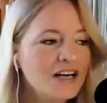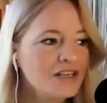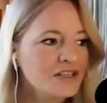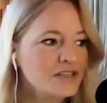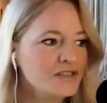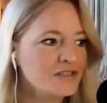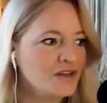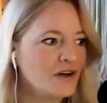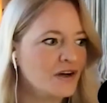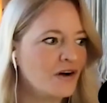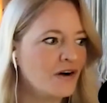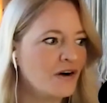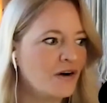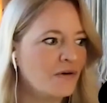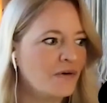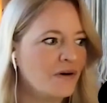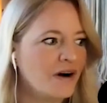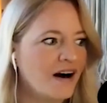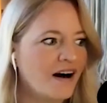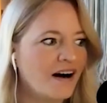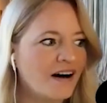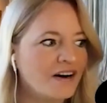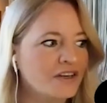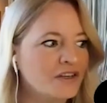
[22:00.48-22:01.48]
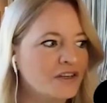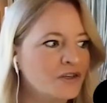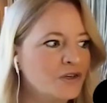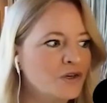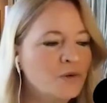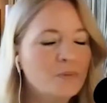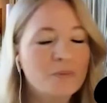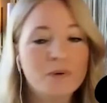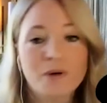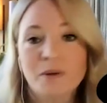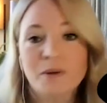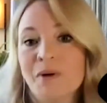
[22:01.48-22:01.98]
So, are
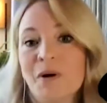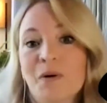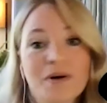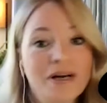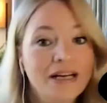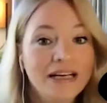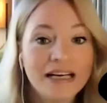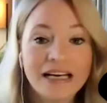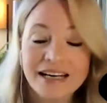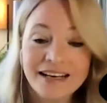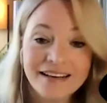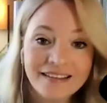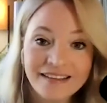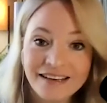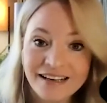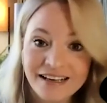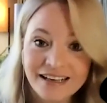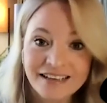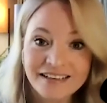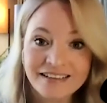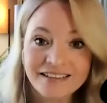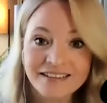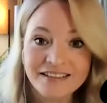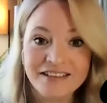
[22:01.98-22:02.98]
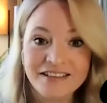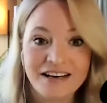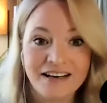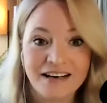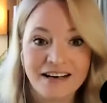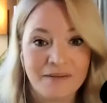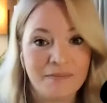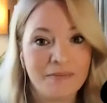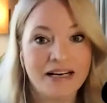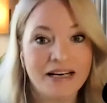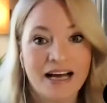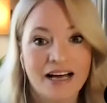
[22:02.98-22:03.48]
you promoting anything?
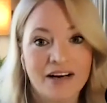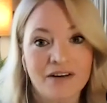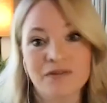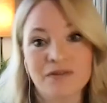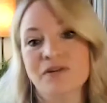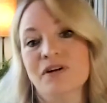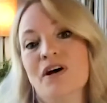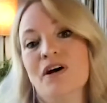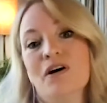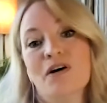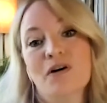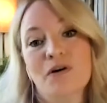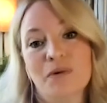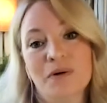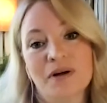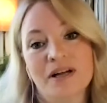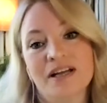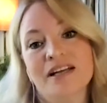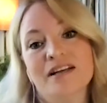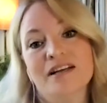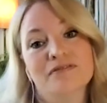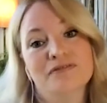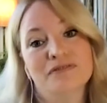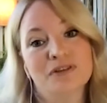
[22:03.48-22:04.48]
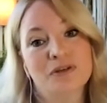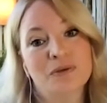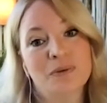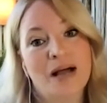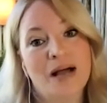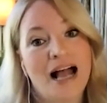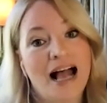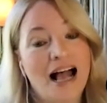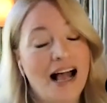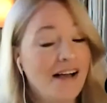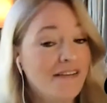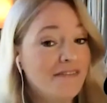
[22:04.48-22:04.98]
I mean, I don't know if you
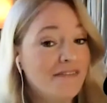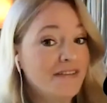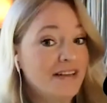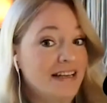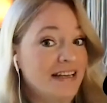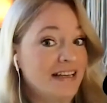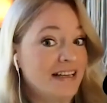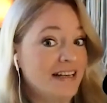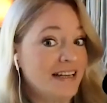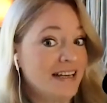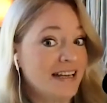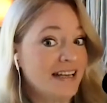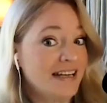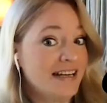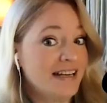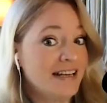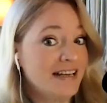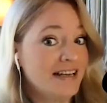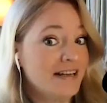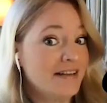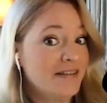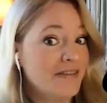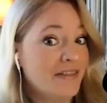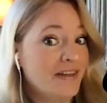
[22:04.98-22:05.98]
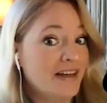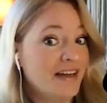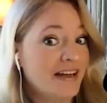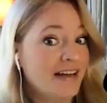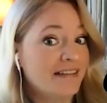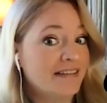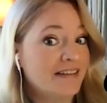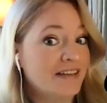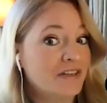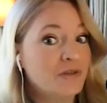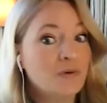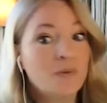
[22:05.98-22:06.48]
have
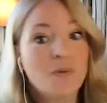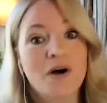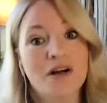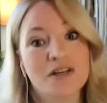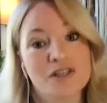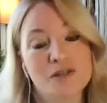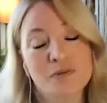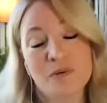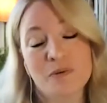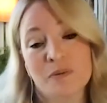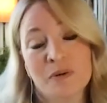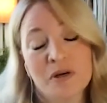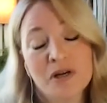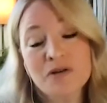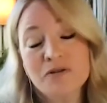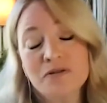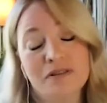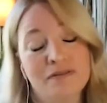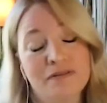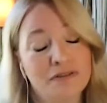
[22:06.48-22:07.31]
anything that you want to promote.